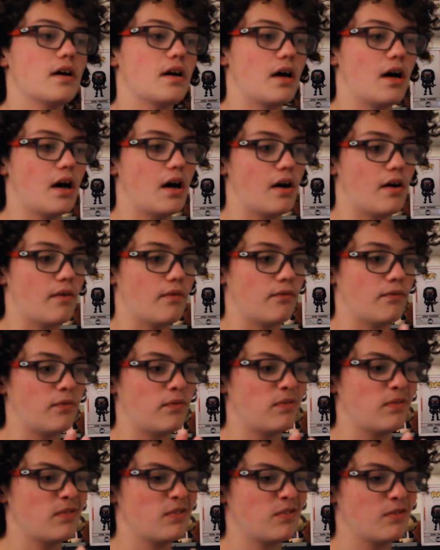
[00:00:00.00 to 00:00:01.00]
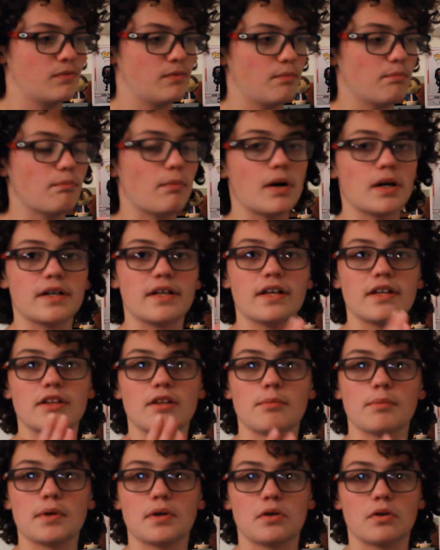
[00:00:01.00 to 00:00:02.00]
of monkey in
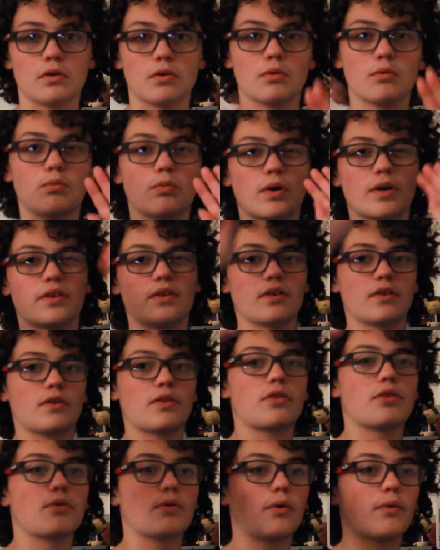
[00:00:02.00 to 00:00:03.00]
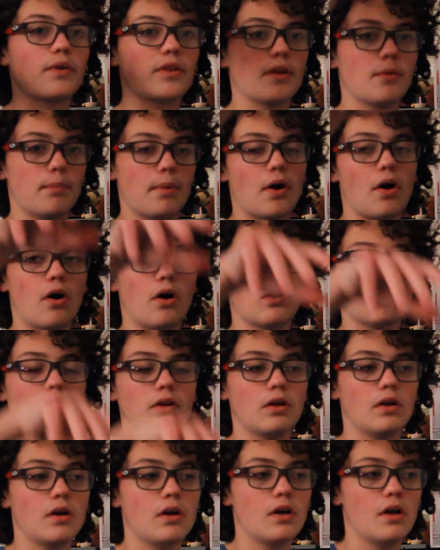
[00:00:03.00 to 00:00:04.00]
the middle, where they're throwing the
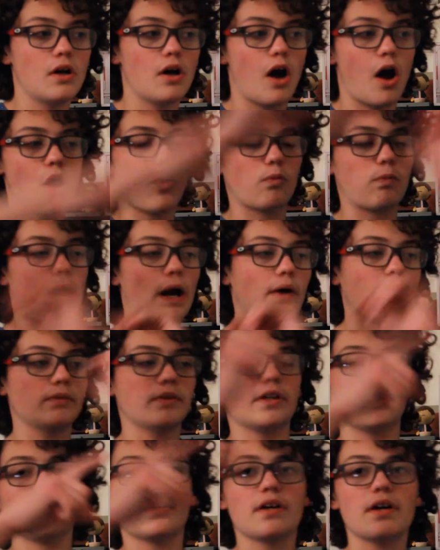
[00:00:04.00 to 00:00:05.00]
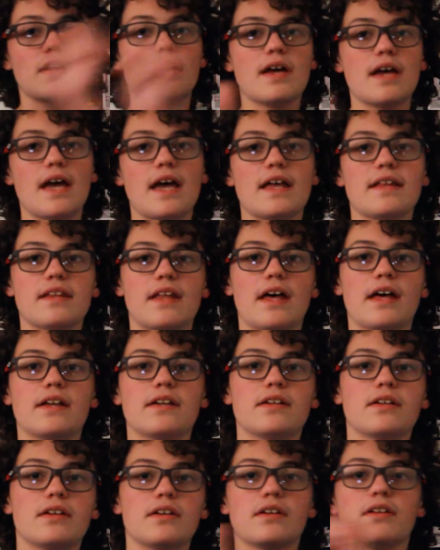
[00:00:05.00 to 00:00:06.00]
ball around it, and
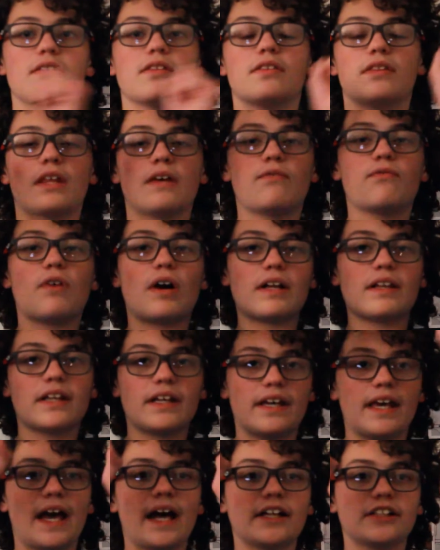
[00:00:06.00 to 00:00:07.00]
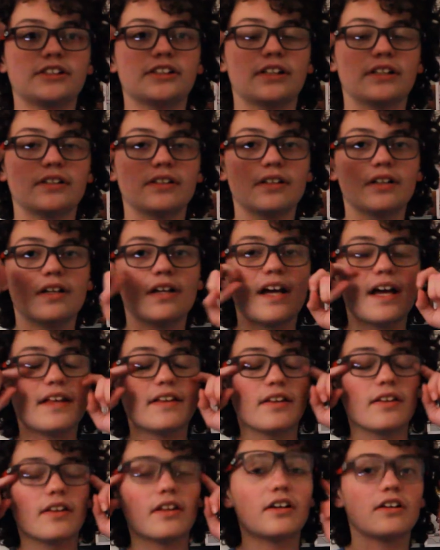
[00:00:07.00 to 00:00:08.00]
then they finally catch it,
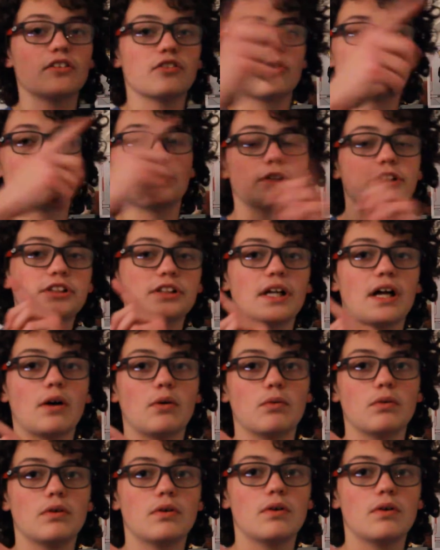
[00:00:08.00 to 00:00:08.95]
and then they switch it out,